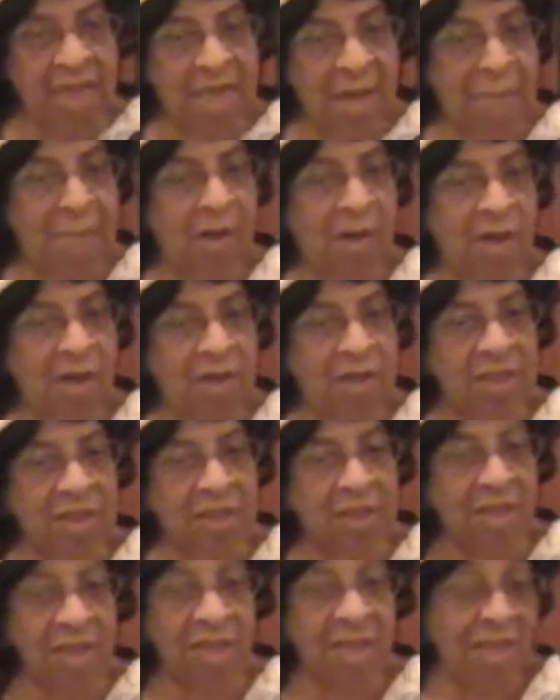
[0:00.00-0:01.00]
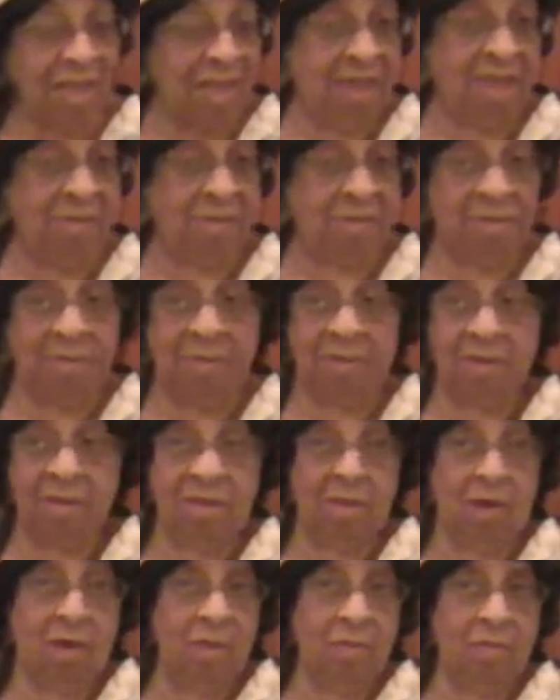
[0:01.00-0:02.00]
kept on, and he
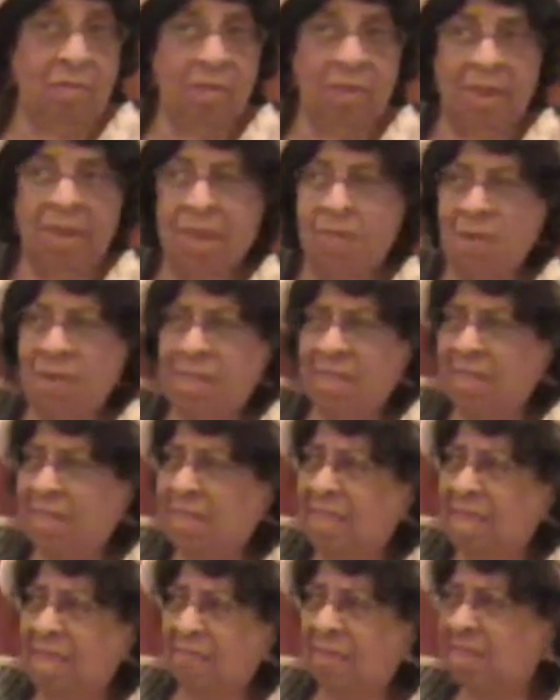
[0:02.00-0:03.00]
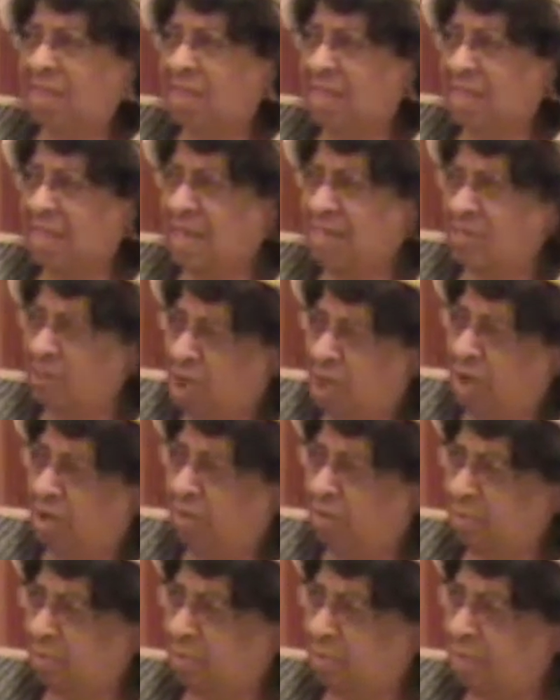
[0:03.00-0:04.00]
wasn't have nothing against her